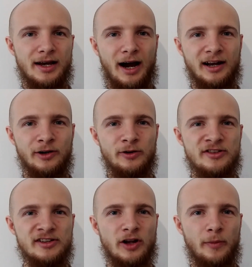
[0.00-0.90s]
I chose
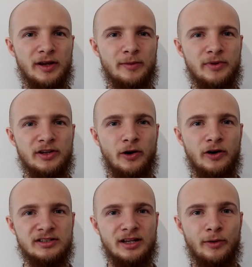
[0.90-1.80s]
this topic
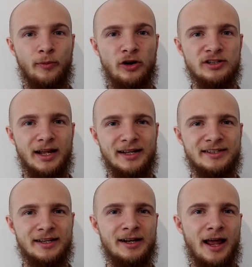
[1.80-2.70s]
because I was and
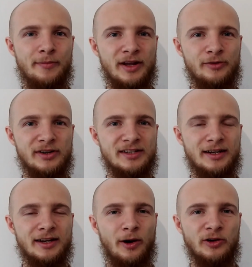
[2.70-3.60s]
still am interested
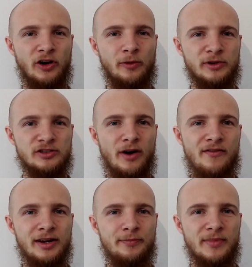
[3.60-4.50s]
in autonomous
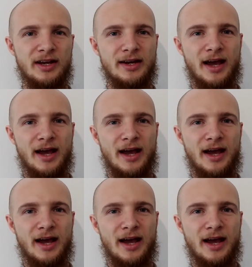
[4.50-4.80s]
driving,